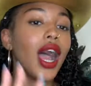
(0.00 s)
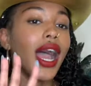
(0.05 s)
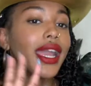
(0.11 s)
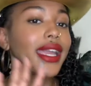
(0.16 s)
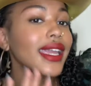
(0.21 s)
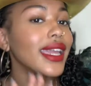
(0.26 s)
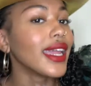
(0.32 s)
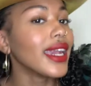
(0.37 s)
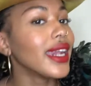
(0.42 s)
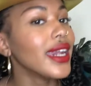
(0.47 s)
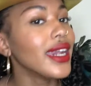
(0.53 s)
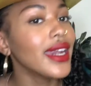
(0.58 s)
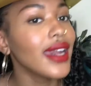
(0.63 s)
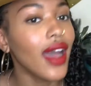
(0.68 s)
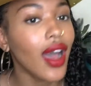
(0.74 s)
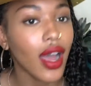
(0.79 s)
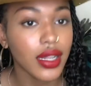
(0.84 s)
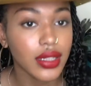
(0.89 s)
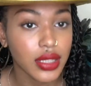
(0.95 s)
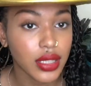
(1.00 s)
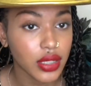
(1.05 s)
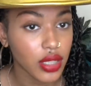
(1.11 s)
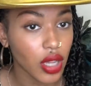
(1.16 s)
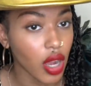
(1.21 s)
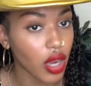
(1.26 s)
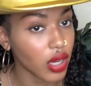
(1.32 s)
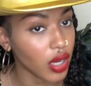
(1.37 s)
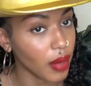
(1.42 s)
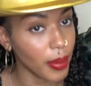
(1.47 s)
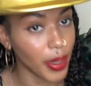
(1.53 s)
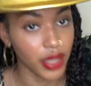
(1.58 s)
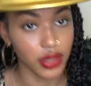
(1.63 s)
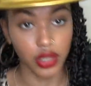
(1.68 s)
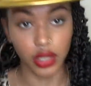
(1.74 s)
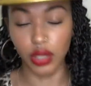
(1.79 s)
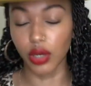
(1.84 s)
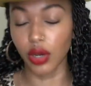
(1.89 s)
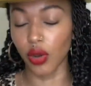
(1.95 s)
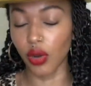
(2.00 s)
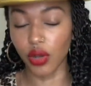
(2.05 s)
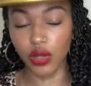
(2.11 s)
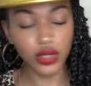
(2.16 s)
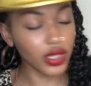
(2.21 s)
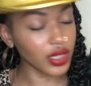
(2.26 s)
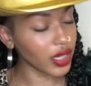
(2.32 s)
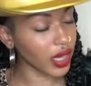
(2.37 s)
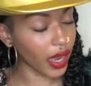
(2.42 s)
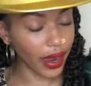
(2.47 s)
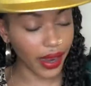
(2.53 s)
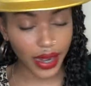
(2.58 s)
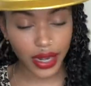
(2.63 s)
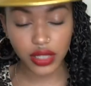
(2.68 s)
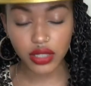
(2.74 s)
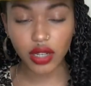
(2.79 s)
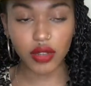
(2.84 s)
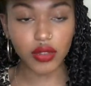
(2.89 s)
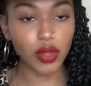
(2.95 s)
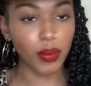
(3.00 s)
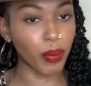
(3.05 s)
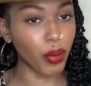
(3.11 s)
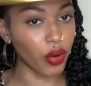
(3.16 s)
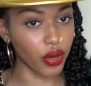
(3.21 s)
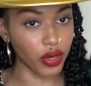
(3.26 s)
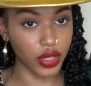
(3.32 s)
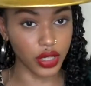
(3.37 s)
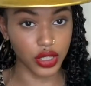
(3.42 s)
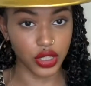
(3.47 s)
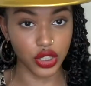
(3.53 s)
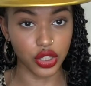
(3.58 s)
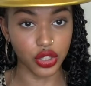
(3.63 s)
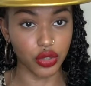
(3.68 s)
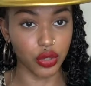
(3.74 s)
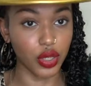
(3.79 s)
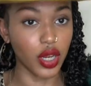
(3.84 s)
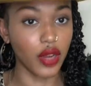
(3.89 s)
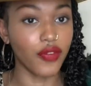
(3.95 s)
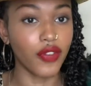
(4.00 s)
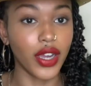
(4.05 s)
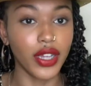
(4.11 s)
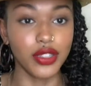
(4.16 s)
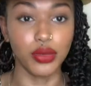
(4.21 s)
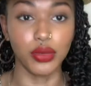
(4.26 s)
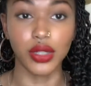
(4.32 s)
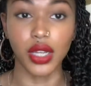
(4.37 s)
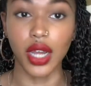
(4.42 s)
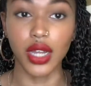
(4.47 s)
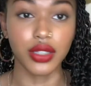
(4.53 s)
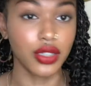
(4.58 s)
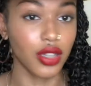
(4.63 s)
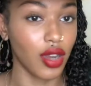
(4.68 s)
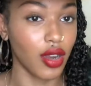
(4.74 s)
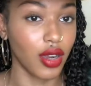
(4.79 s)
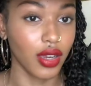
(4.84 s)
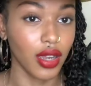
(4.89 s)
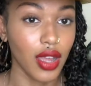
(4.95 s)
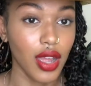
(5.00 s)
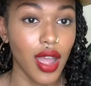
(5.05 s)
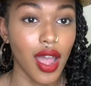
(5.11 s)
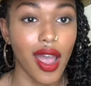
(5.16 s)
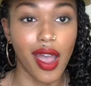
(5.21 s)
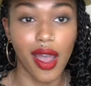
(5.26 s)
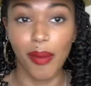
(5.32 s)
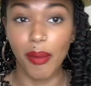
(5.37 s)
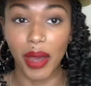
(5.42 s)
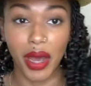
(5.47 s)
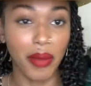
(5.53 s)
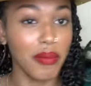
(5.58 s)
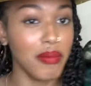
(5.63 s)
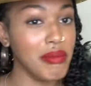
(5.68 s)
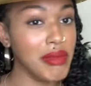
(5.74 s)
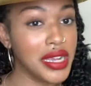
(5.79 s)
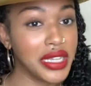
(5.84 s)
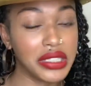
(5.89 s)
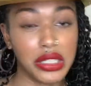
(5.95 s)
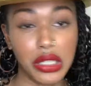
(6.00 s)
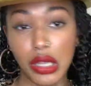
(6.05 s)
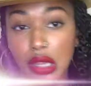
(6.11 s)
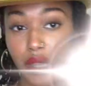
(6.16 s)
I cannot talk about the golden age of the porn industry if I do not talk about Miss